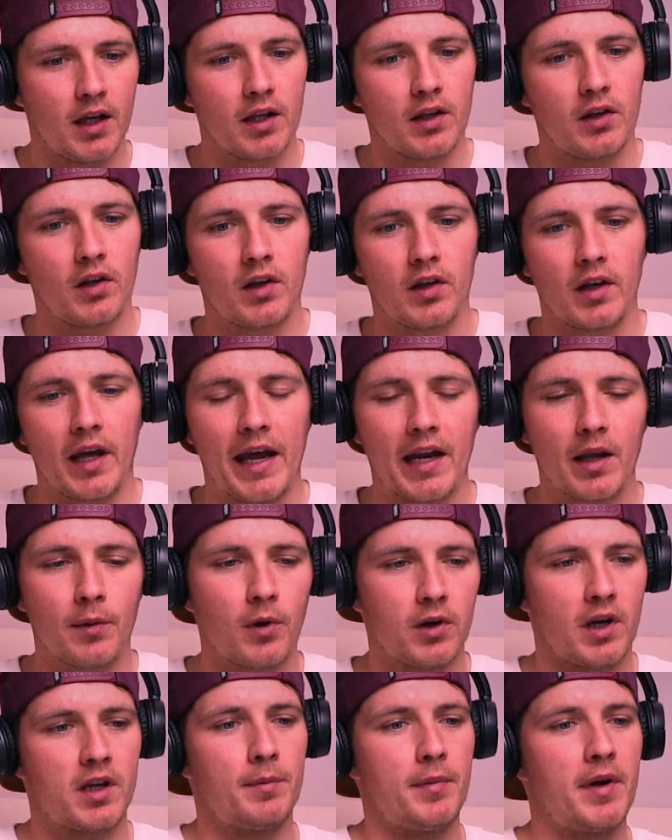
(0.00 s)
If
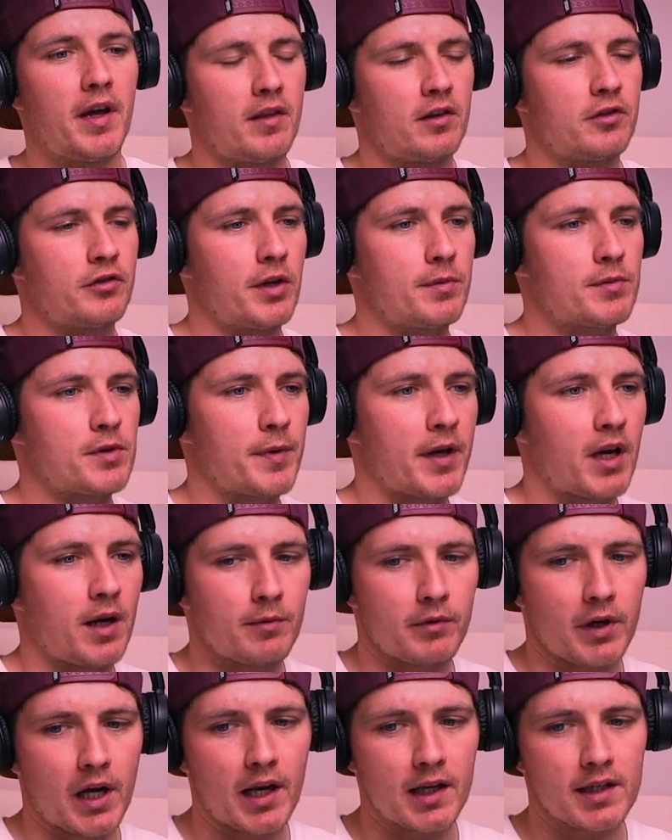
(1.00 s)
anyone can make their dreams become
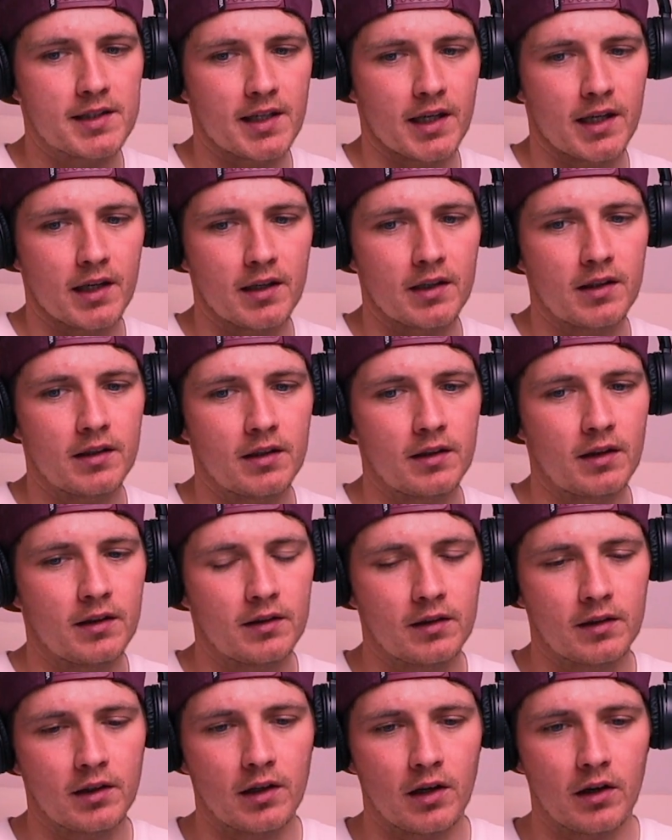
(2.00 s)
reality, and
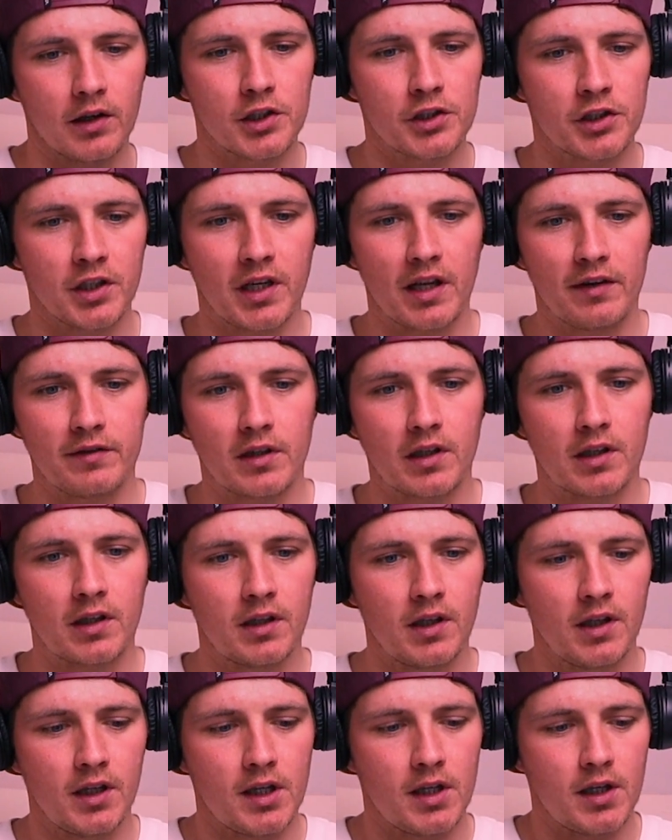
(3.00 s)
you should never,
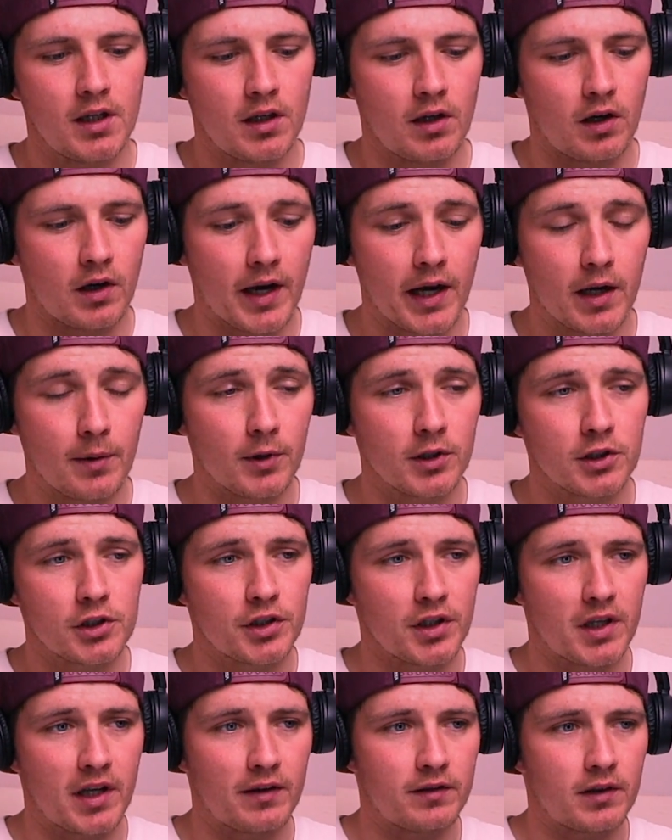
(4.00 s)
or anyone
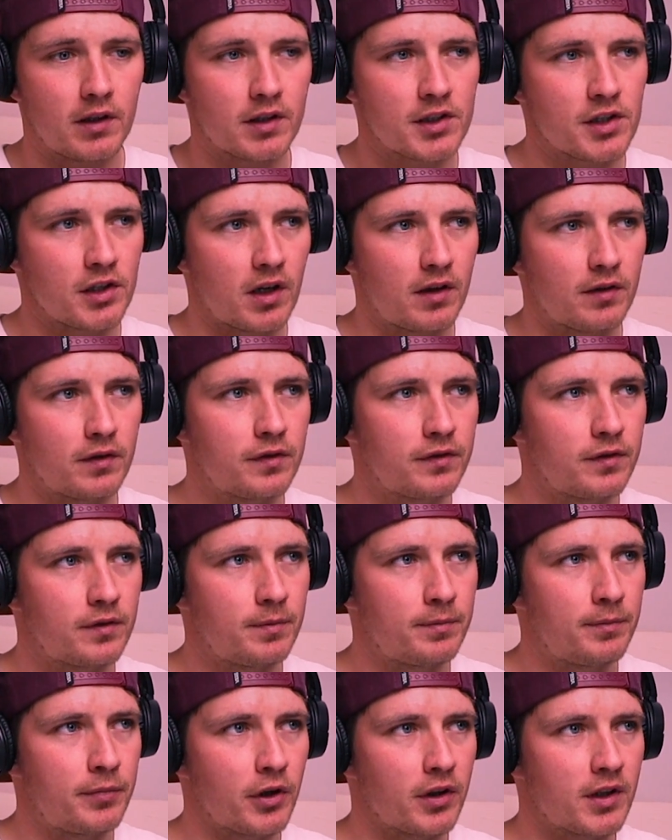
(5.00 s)
should never, sort of
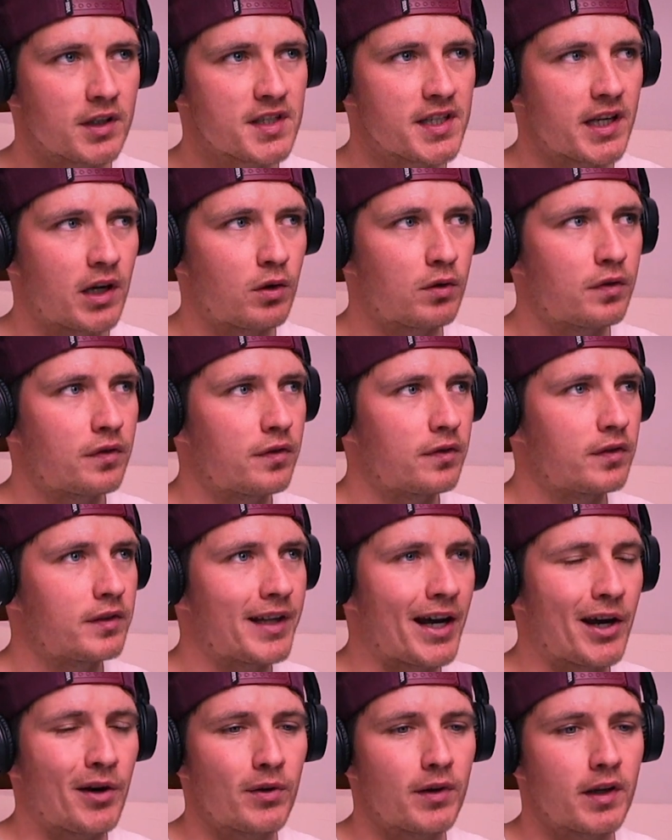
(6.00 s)
put themselves
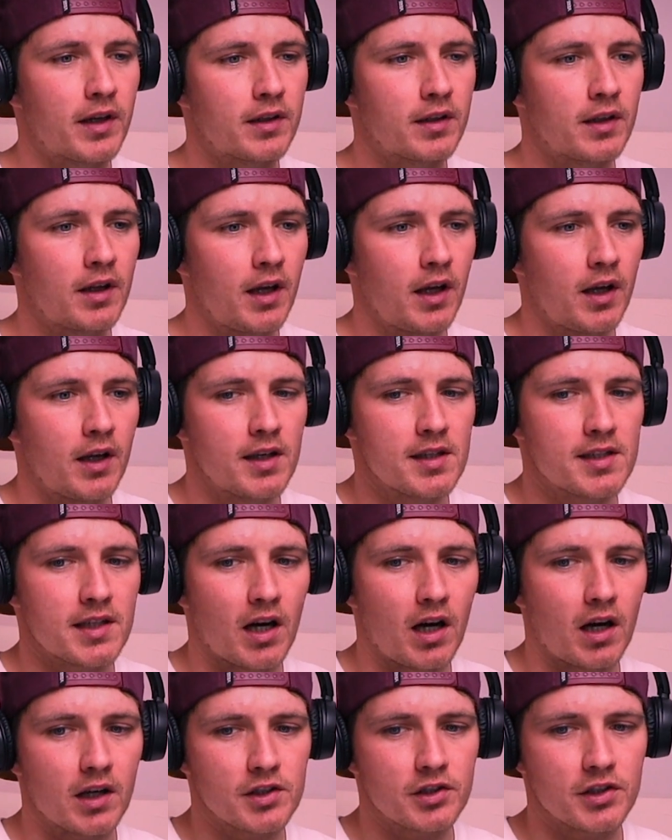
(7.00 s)
down and say,
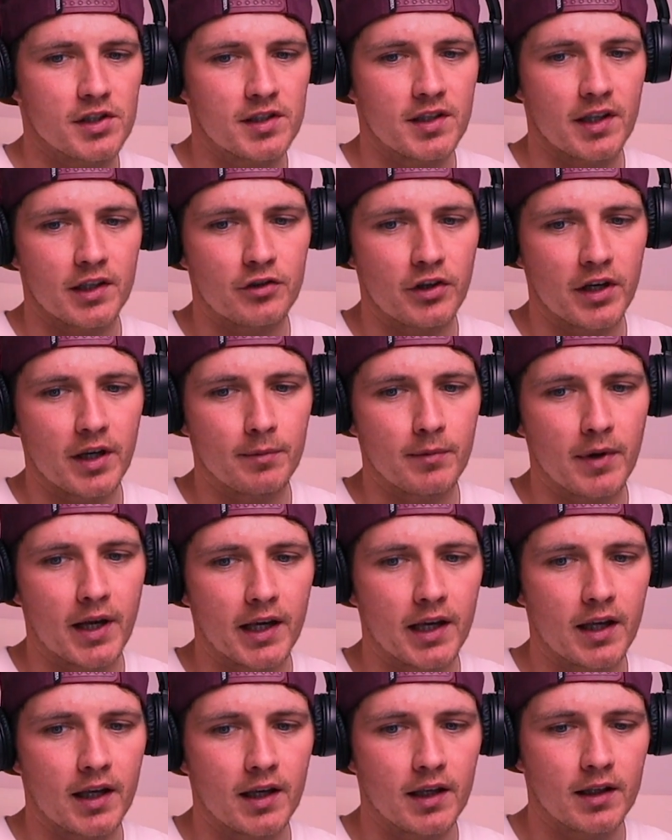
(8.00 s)
"Oh, it's just a dream."
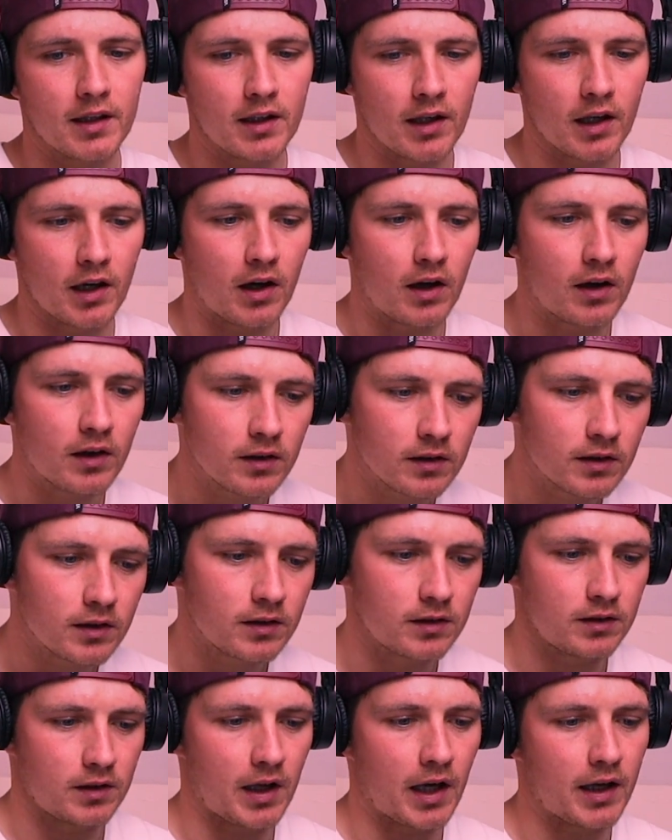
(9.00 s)
Like,
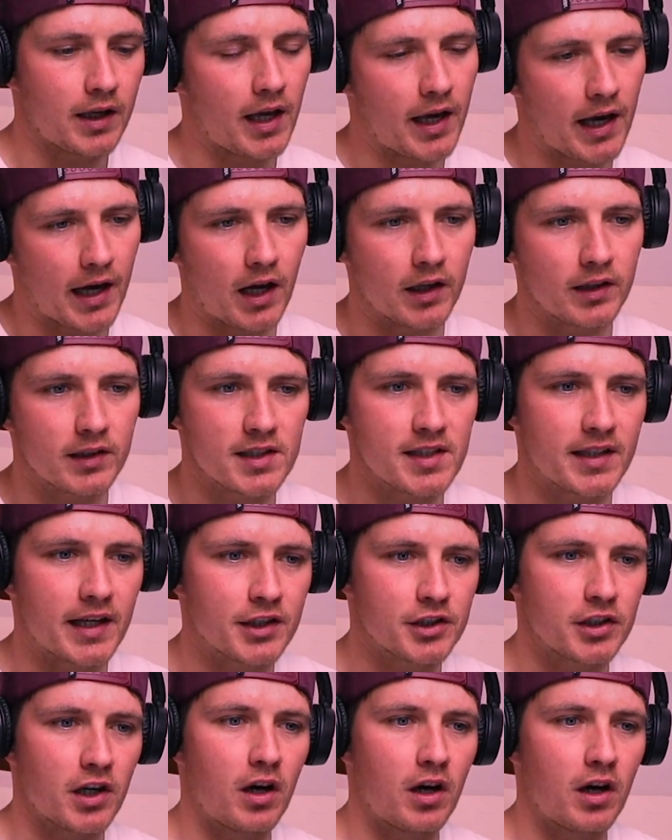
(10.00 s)
yeah, I understand you're